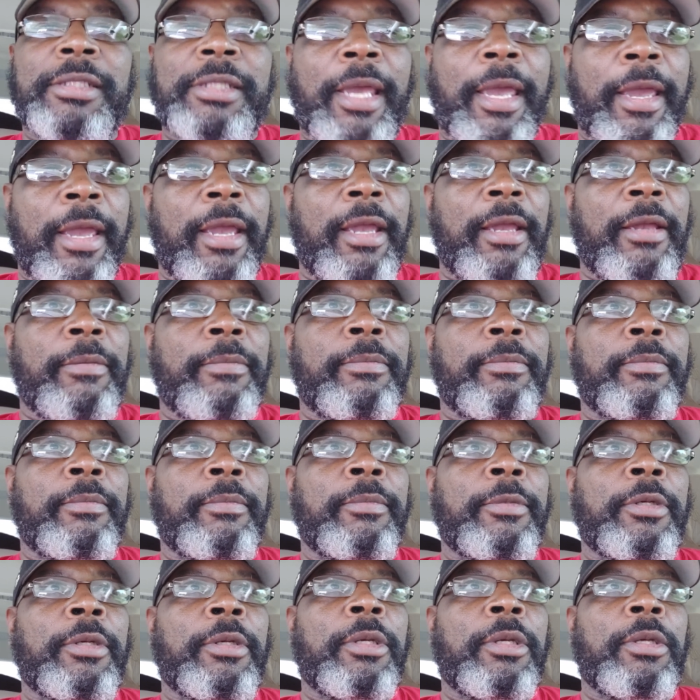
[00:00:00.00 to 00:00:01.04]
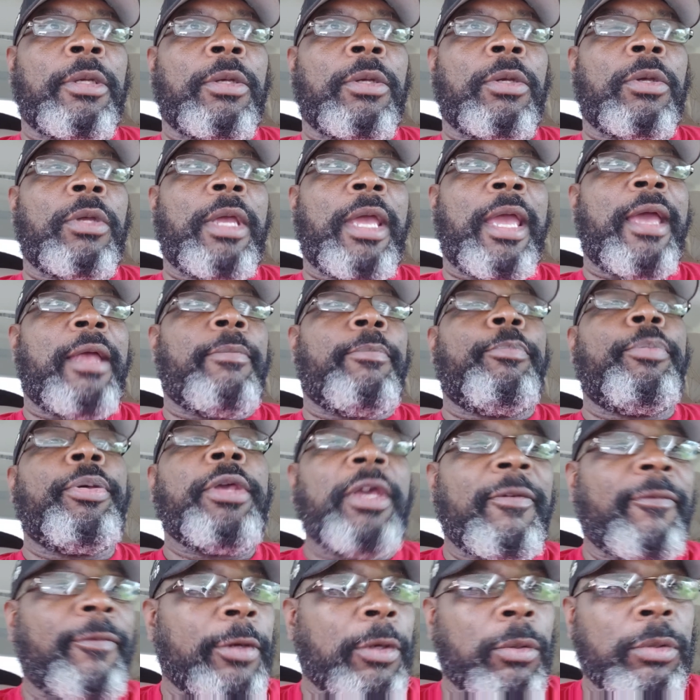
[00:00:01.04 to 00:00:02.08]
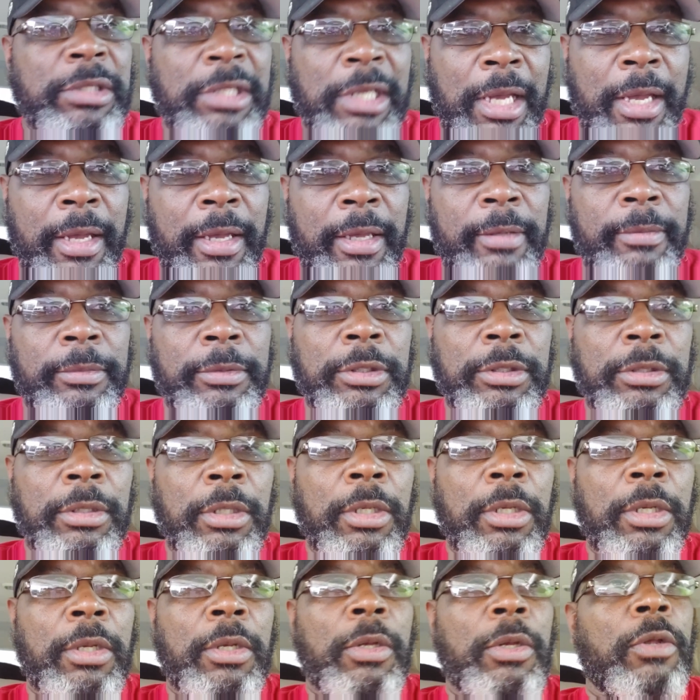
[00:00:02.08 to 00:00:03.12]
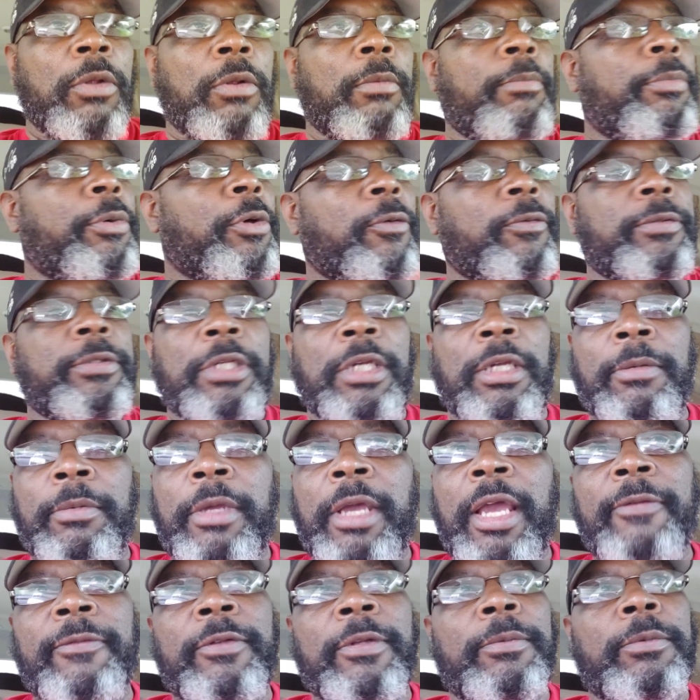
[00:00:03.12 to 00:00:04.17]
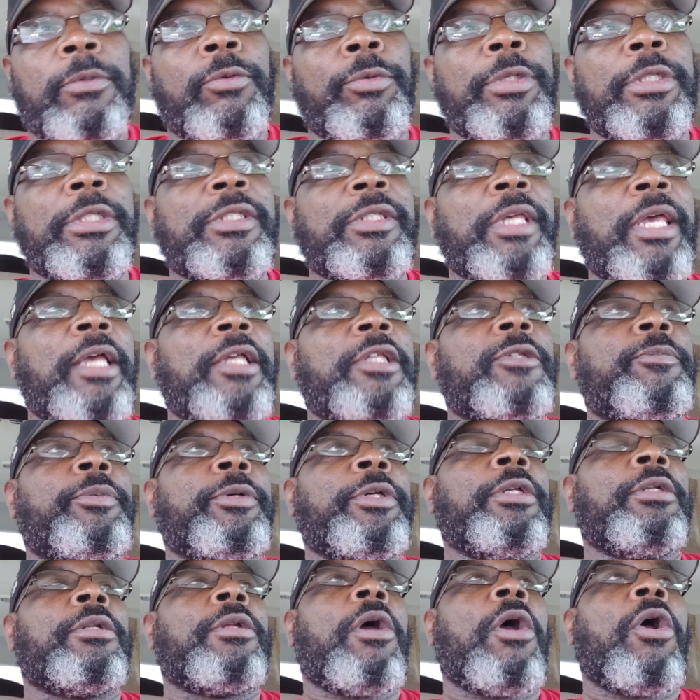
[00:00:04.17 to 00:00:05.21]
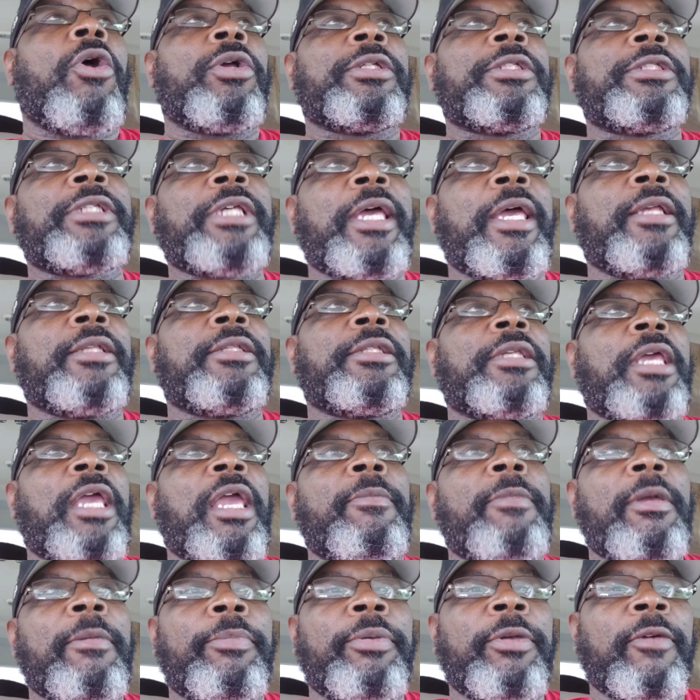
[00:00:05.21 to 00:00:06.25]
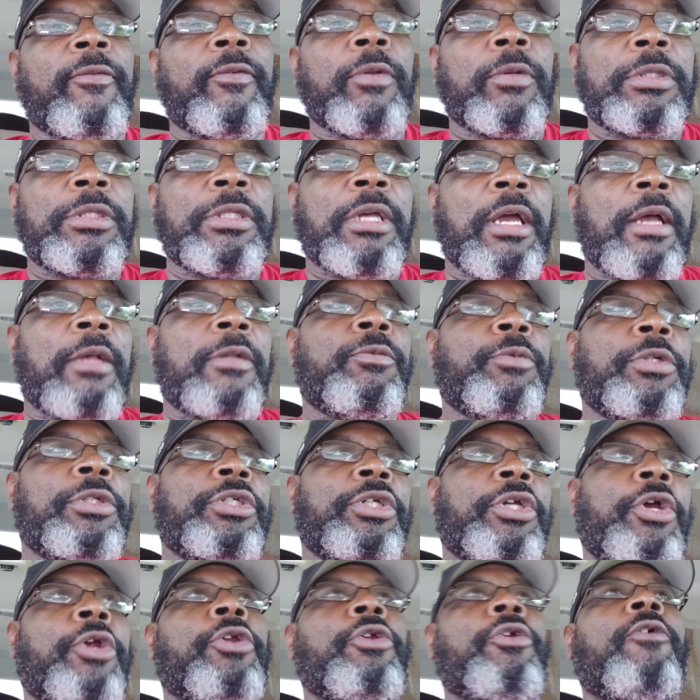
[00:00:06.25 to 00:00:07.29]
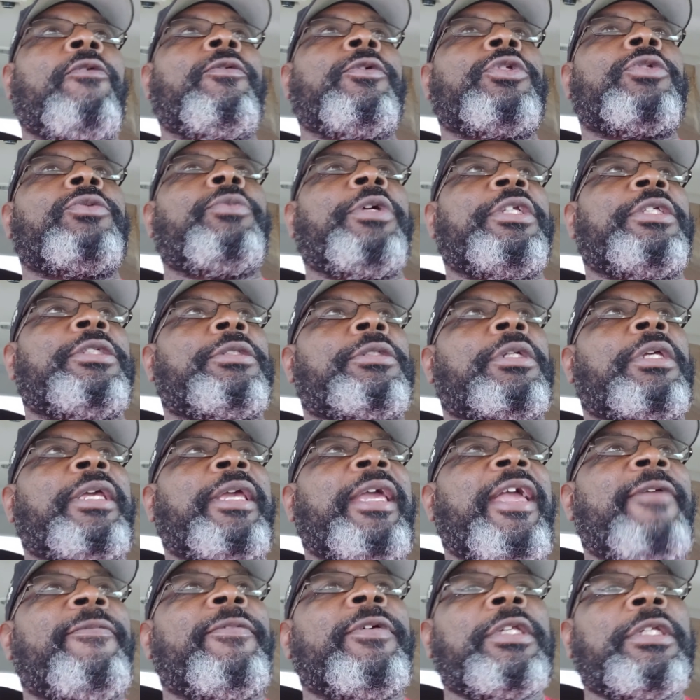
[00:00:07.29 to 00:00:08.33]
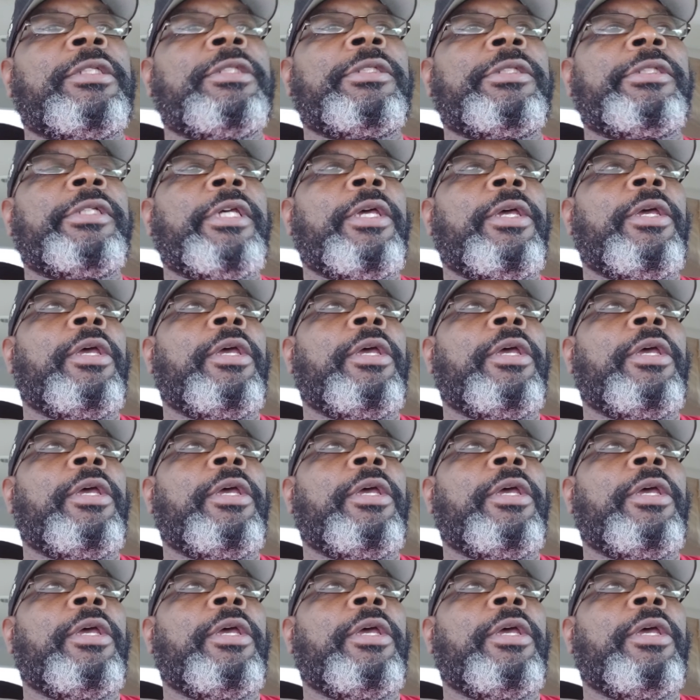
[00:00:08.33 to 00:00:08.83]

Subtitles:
came at pivotal times. Both teams gave up 3 sacks, but our sacks came at pivotal times with turnovers, which gave us